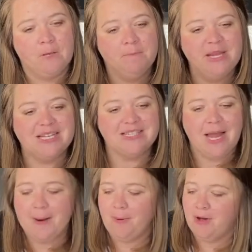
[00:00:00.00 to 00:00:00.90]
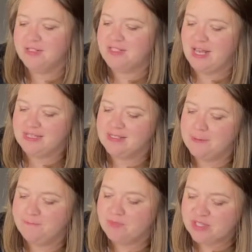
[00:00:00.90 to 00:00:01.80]
Because, like Paul says,
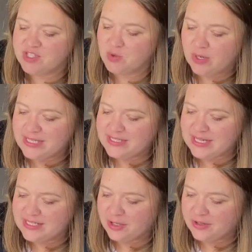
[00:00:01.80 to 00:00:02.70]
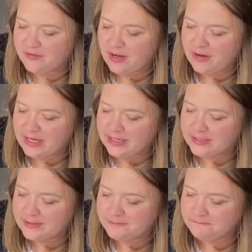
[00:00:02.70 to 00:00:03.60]
listen to what he says here at the very end.